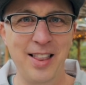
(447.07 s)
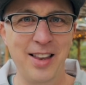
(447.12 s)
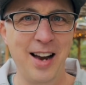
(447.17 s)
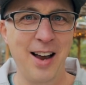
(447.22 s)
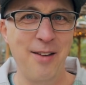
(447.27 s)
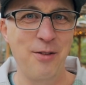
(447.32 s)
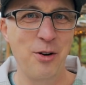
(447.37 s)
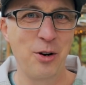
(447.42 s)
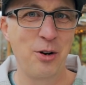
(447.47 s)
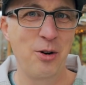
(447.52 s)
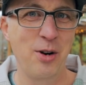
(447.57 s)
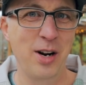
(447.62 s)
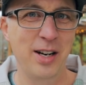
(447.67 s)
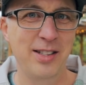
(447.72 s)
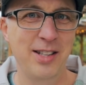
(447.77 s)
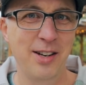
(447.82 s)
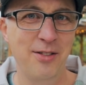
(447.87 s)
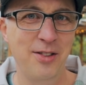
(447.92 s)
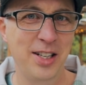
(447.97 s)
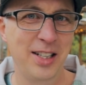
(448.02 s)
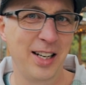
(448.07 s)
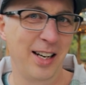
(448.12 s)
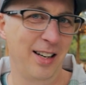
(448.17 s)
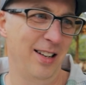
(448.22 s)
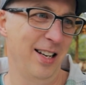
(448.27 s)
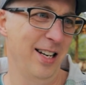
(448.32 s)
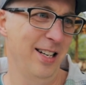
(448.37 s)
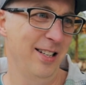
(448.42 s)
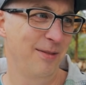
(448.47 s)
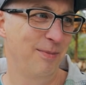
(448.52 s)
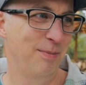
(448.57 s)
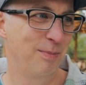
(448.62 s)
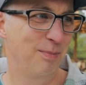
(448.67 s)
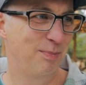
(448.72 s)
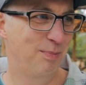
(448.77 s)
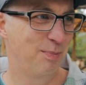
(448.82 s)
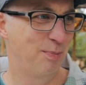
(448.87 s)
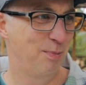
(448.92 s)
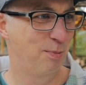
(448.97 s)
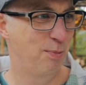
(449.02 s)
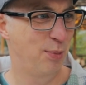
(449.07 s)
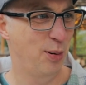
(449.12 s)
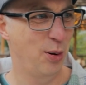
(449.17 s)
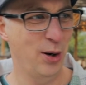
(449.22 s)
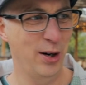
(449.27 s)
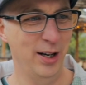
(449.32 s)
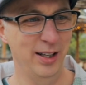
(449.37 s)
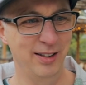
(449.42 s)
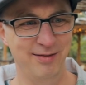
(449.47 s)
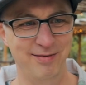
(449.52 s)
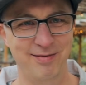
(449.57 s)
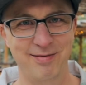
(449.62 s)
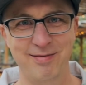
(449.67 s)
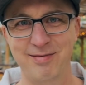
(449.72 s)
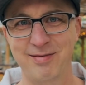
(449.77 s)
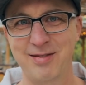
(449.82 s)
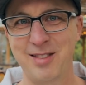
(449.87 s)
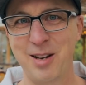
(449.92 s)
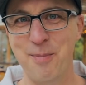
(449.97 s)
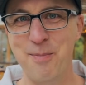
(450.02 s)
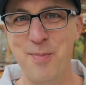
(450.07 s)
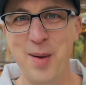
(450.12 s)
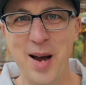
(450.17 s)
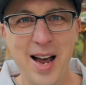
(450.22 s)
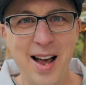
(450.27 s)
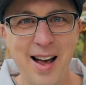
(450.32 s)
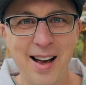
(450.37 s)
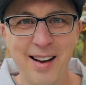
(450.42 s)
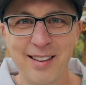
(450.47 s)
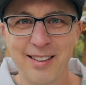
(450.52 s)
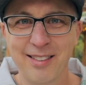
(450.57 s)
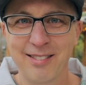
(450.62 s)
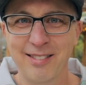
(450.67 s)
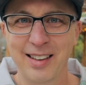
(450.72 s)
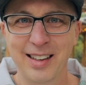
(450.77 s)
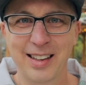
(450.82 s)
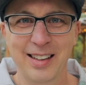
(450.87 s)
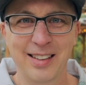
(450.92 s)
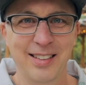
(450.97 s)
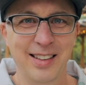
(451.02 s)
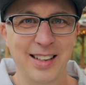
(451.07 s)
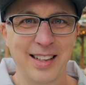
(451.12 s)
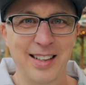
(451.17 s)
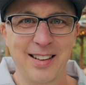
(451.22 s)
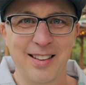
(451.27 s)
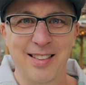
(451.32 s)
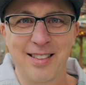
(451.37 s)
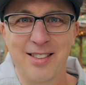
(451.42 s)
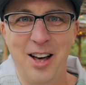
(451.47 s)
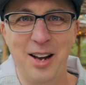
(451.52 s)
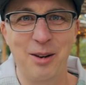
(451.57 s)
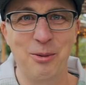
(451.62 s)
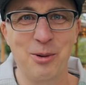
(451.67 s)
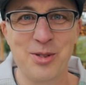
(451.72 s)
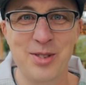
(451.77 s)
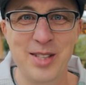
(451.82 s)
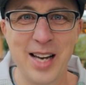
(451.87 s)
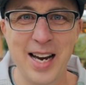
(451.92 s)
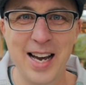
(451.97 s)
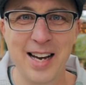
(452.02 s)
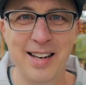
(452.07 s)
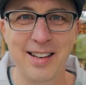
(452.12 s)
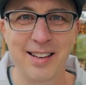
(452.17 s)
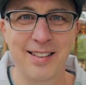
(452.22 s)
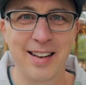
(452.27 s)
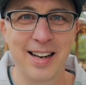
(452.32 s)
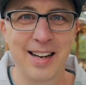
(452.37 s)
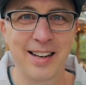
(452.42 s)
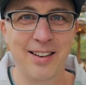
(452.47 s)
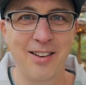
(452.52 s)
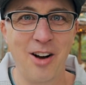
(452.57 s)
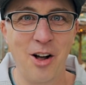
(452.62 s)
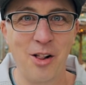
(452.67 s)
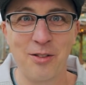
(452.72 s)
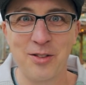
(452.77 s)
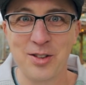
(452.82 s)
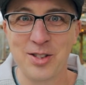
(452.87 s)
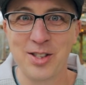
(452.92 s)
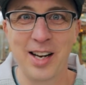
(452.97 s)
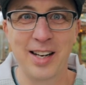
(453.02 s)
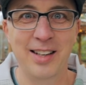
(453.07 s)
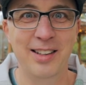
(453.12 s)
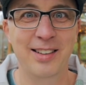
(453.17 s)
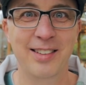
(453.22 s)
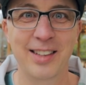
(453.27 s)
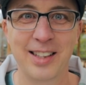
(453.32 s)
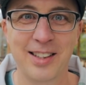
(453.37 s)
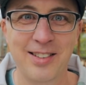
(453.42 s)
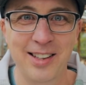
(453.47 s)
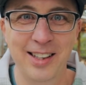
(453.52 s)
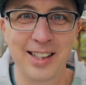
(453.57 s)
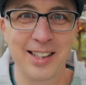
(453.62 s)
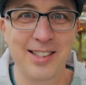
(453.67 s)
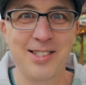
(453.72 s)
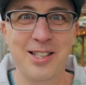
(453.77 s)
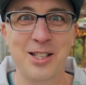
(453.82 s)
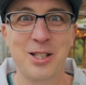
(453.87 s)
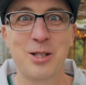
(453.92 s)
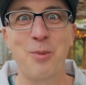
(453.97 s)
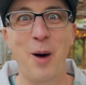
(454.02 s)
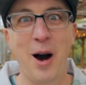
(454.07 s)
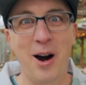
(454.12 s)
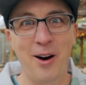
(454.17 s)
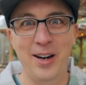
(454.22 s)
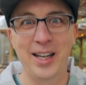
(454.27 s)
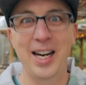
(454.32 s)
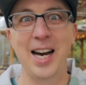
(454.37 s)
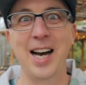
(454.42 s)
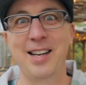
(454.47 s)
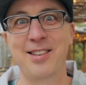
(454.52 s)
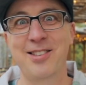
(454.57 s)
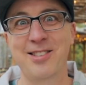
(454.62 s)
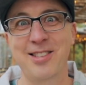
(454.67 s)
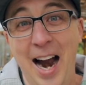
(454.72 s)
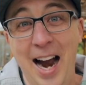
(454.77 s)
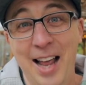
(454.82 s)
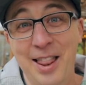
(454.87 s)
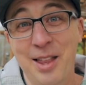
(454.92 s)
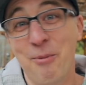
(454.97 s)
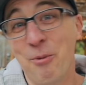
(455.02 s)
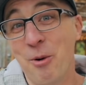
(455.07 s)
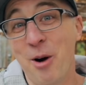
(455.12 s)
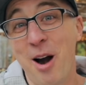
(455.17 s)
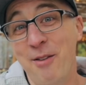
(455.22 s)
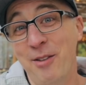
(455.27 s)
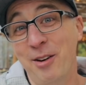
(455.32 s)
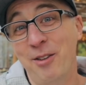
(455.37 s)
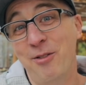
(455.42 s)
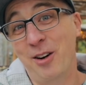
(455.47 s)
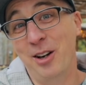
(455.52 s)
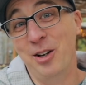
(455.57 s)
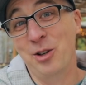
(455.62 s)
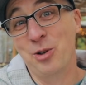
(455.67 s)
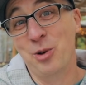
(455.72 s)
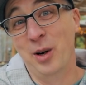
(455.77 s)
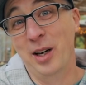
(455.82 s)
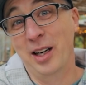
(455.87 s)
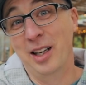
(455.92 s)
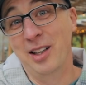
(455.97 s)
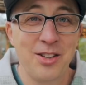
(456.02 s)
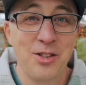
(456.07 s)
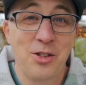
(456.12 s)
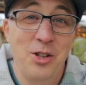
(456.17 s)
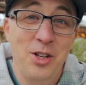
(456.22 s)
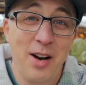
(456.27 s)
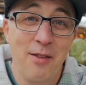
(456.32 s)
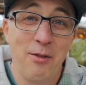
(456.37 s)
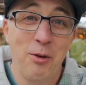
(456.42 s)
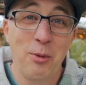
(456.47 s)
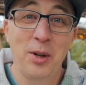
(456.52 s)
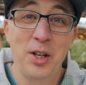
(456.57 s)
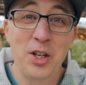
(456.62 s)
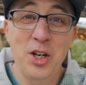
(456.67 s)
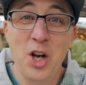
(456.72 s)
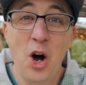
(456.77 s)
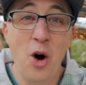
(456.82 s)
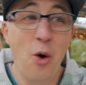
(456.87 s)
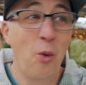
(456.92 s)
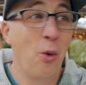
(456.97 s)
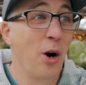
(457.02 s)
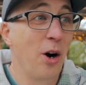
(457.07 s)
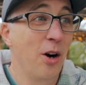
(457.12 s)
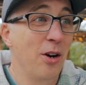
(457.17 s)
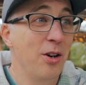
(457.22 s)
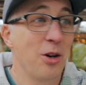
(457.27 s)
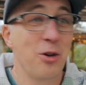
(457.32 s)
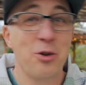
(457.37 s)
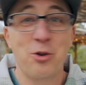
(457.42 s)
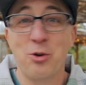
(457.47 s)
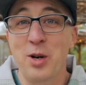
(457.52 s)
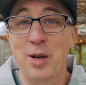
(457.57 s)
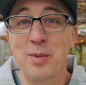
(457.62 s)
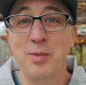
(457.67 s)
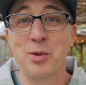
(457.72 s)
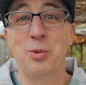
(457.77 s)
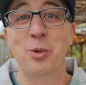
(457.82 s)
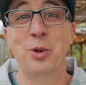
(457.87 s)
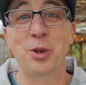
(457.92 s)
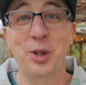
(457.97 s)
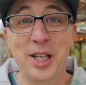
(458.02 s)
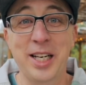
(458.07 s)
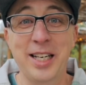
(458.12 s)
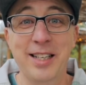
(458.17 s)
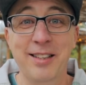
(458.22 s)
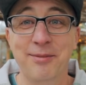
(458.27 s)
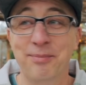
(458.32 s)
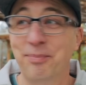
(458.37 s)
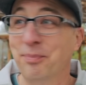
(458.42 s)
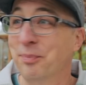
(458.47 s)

and then have your creativity kind of like put to bed and thought it was dead, and then all of a sudden it's inspiring us, and then we're having fun enjoying it. So you never really know where your dreams will lead.